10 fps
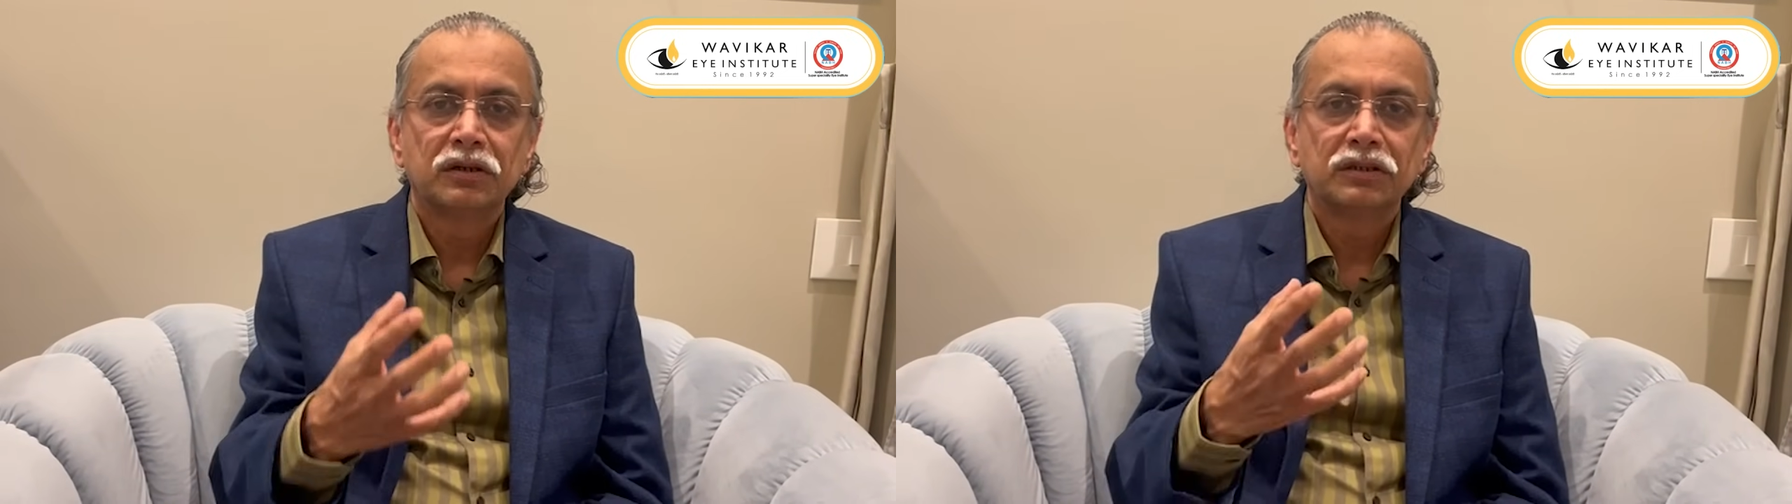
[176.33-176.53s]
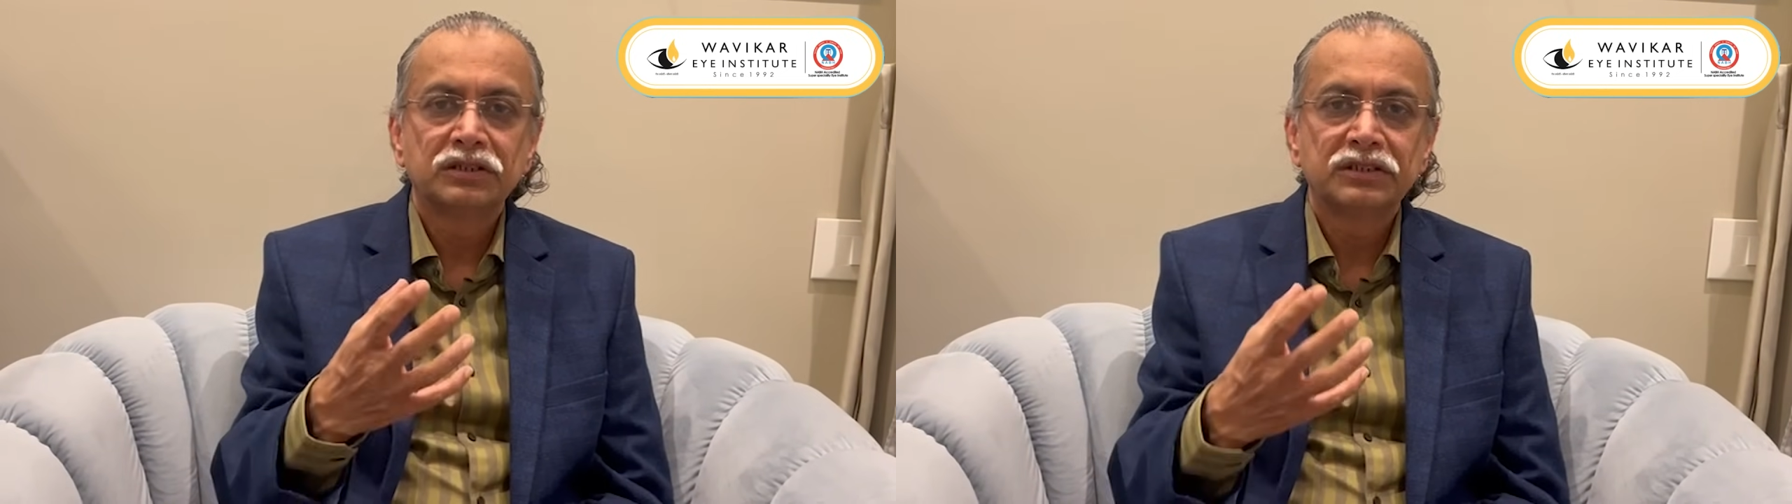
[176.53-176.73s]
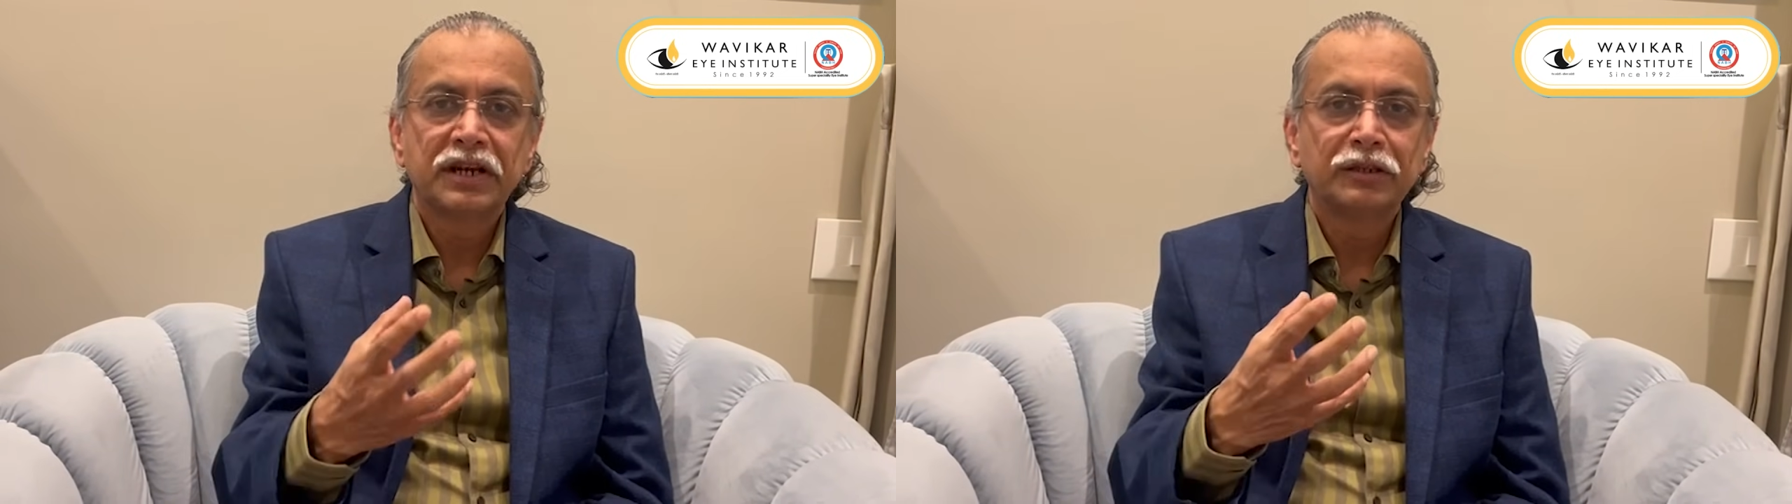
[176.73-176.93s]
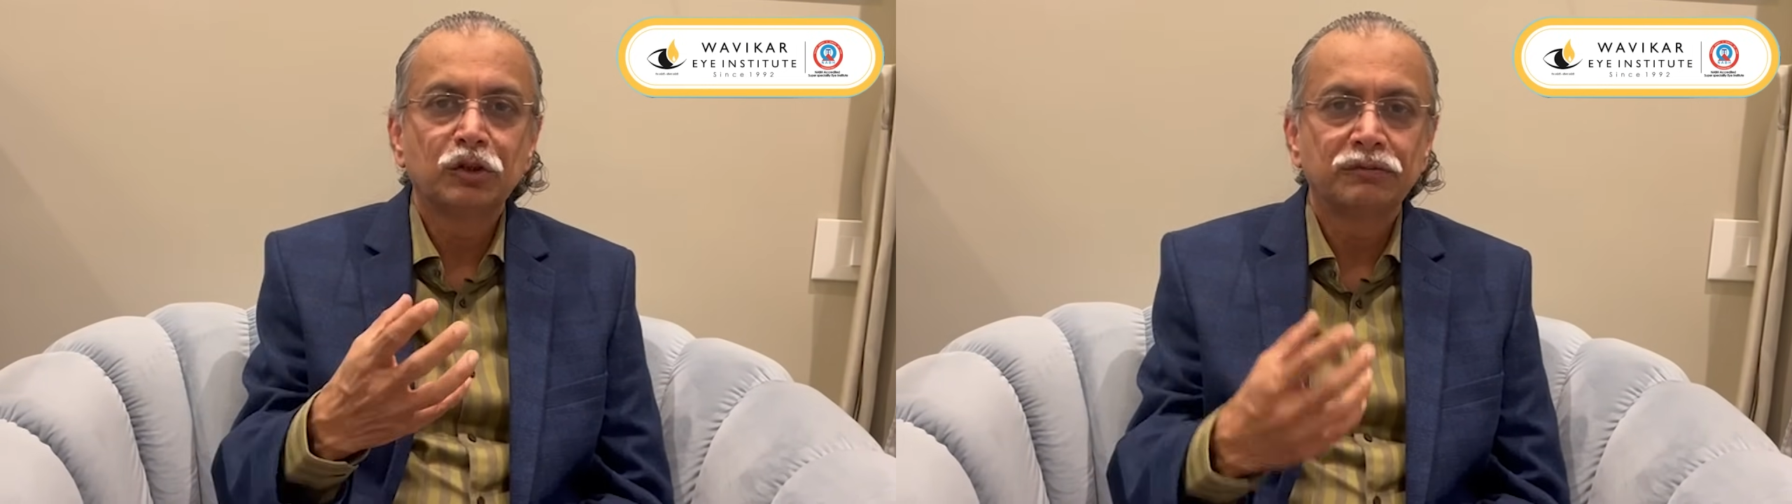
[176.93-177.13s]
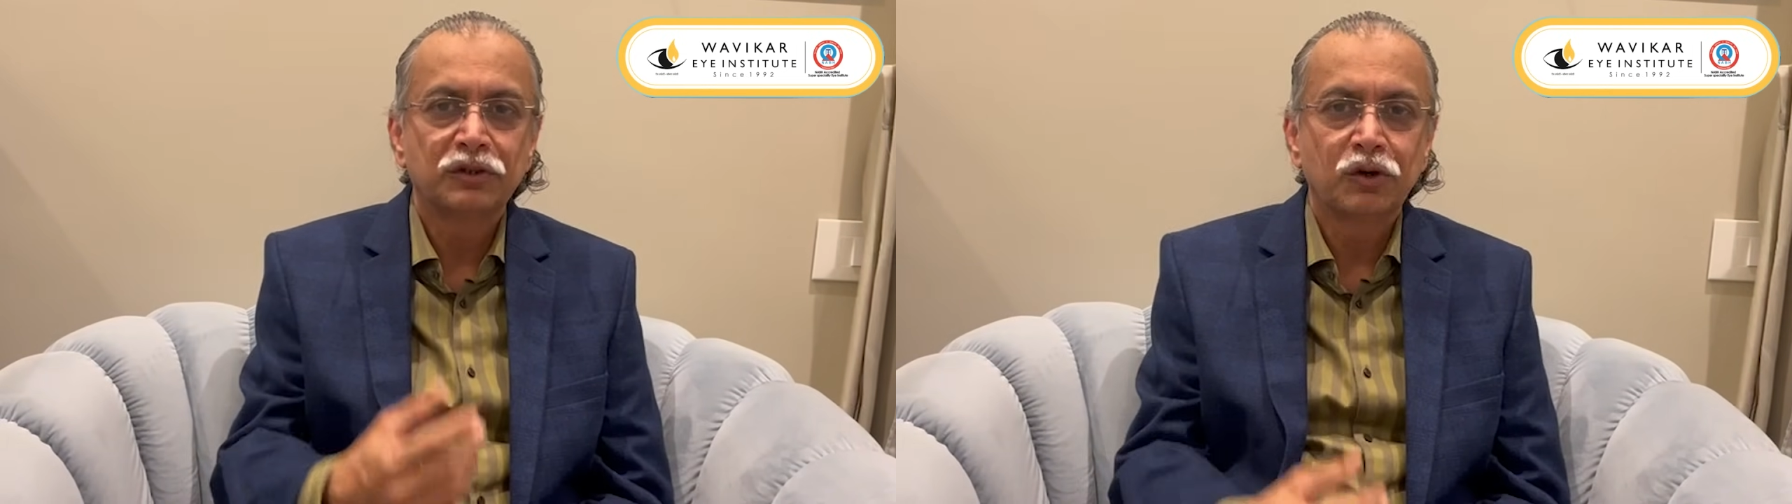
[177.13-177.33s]
strength
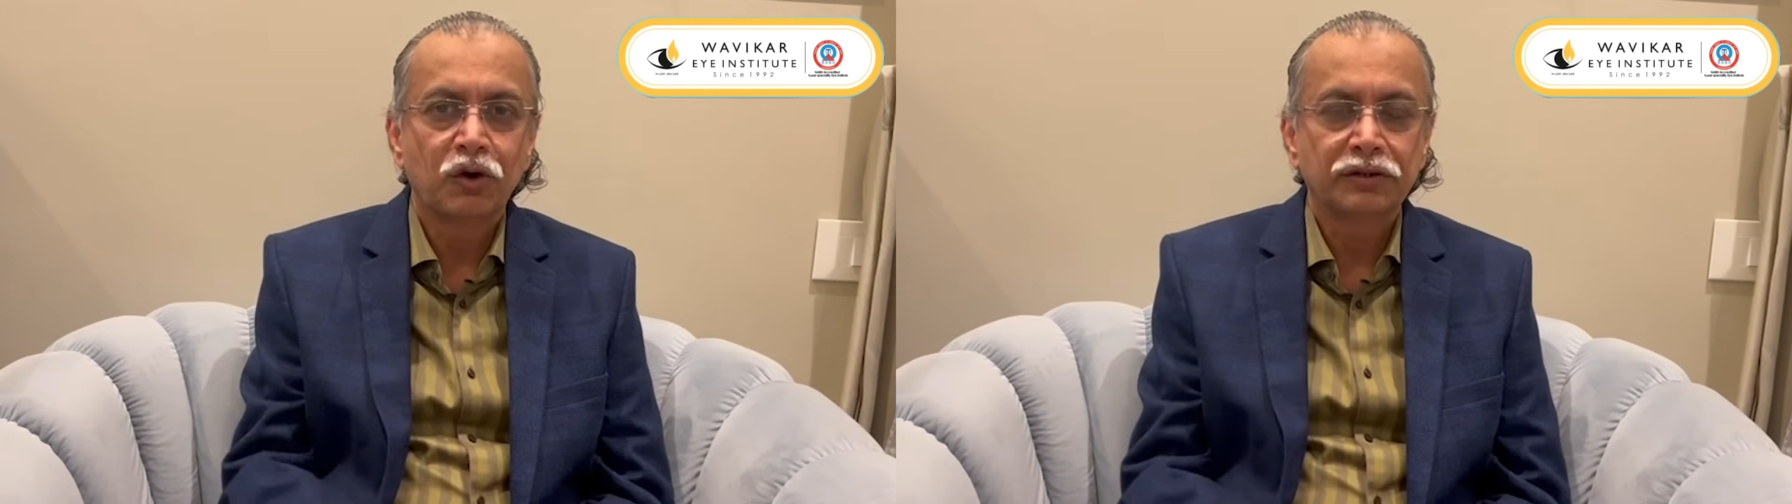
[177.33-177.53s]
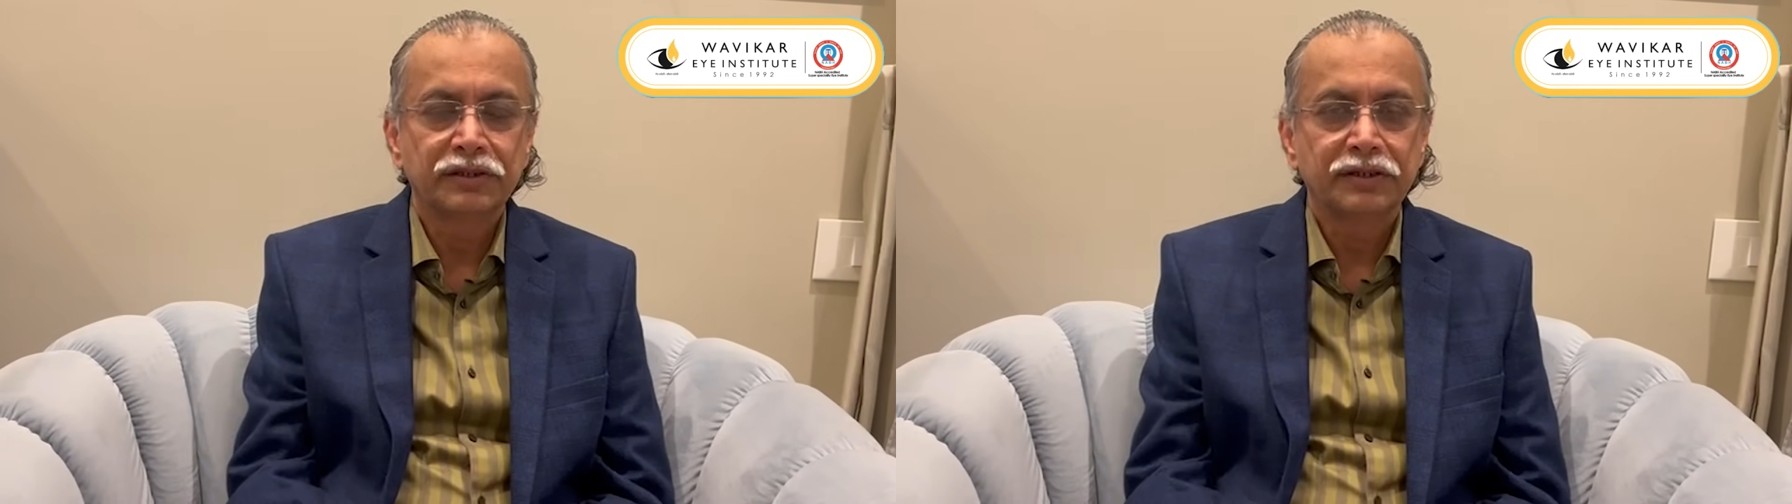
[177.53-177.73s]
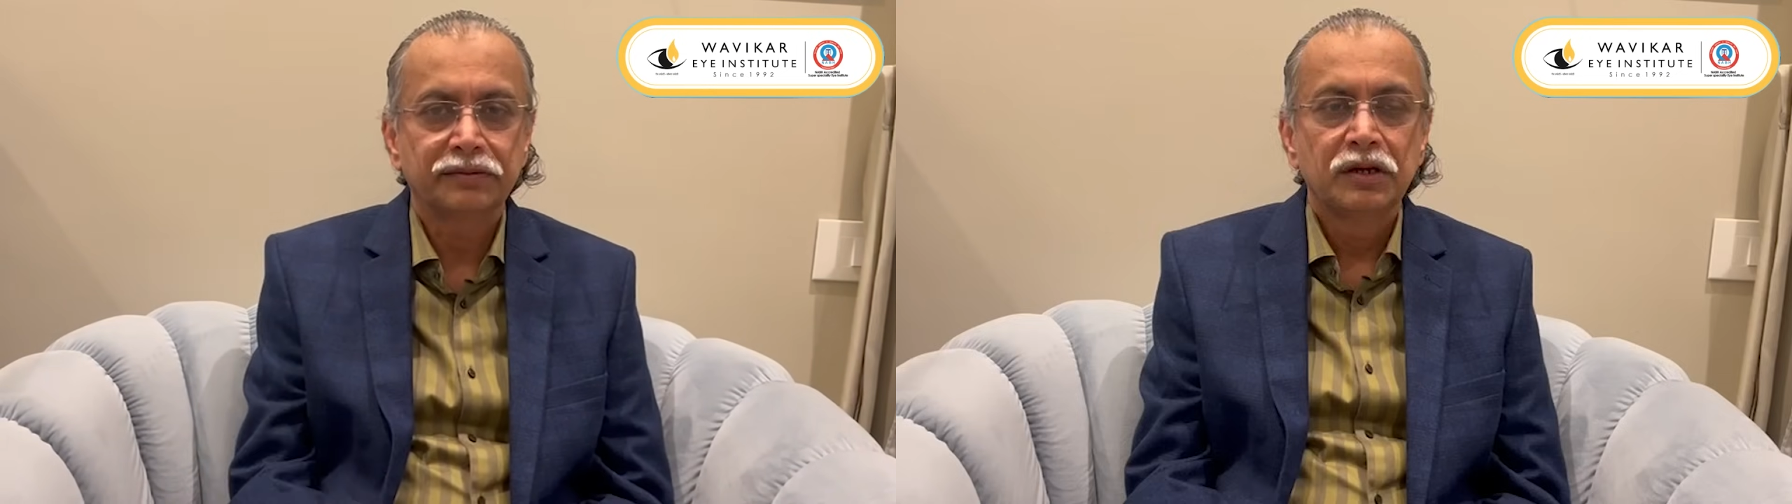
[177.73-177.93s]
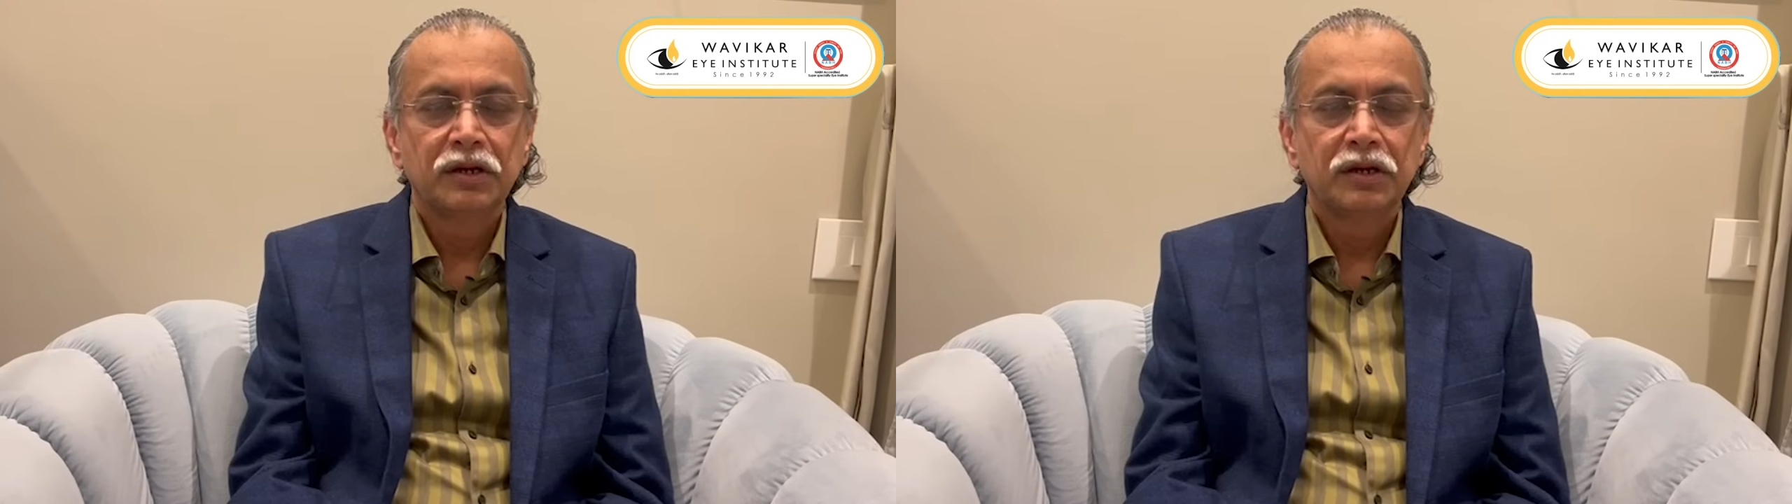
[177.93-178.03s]
of the cornea.